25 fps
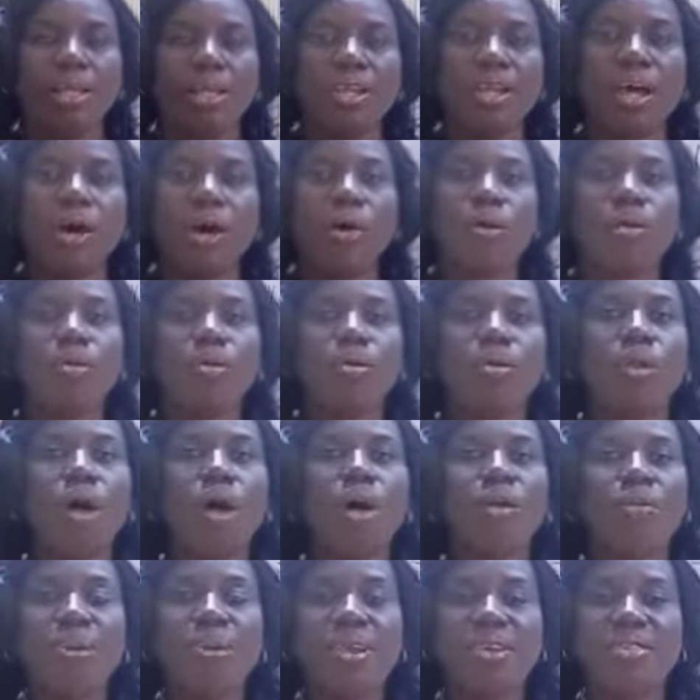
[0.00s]
Now,
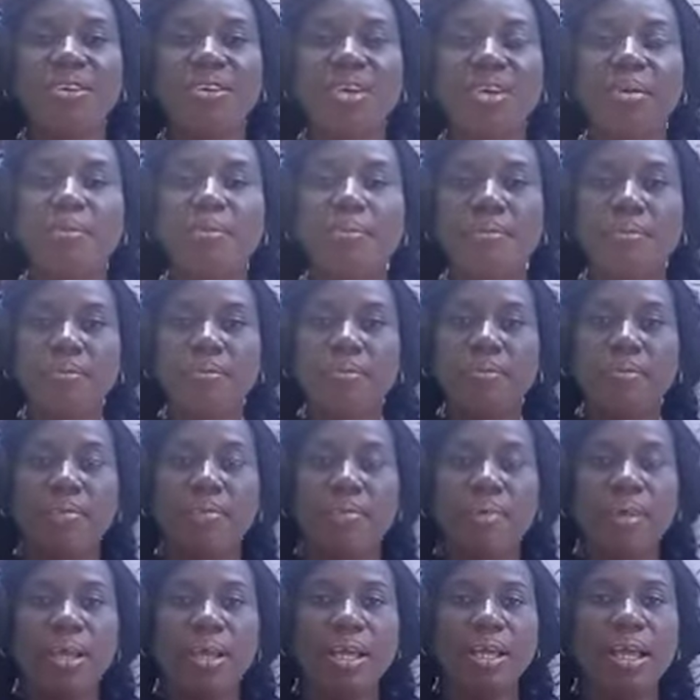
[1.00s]
logarithm
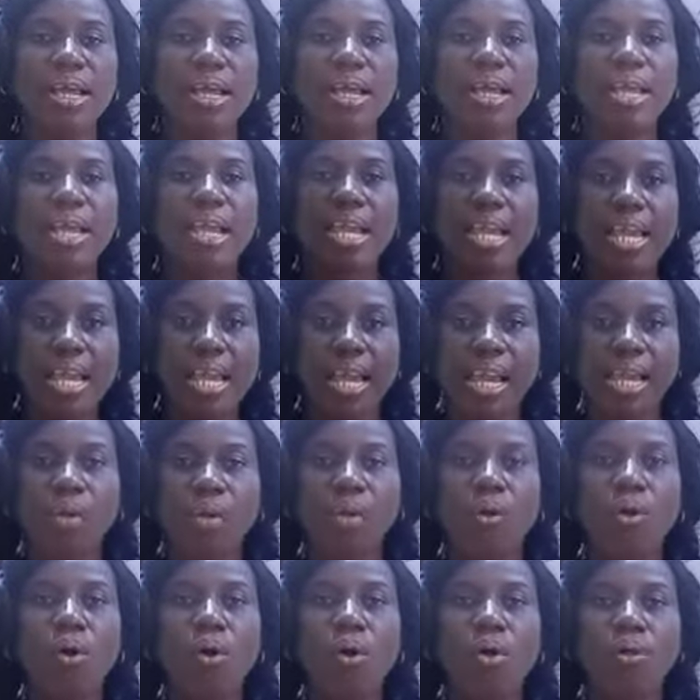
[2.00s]

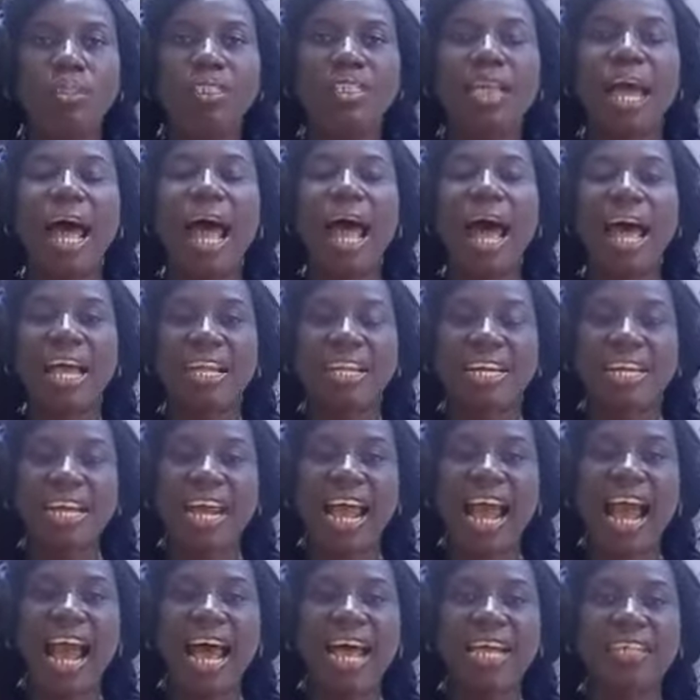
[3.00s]
goes hand
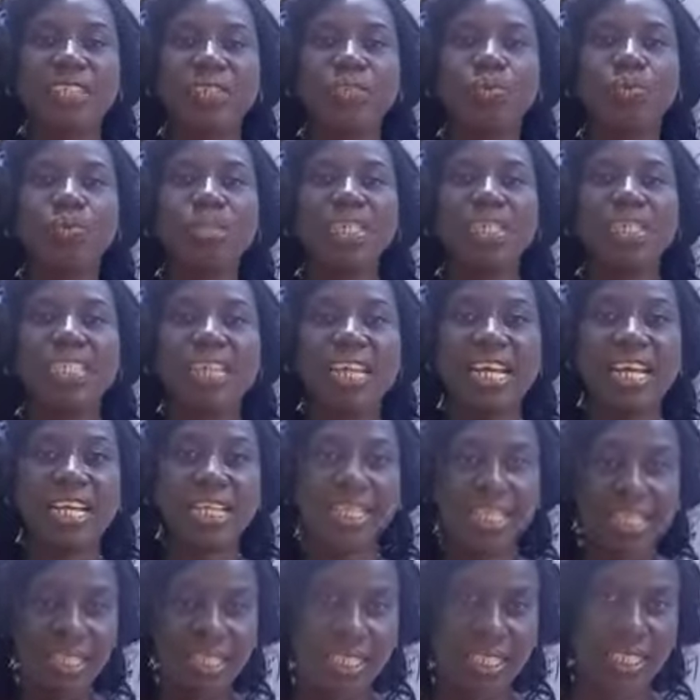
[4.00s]
in hand with
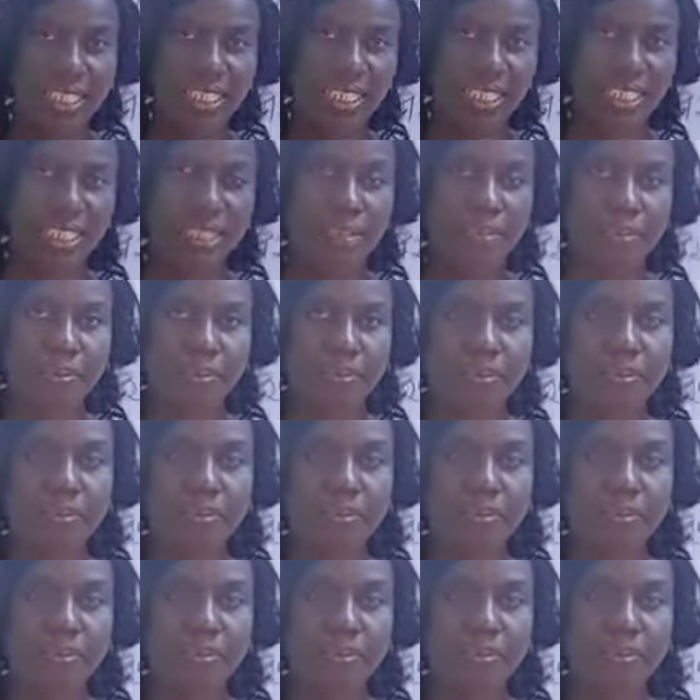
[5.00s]
indices.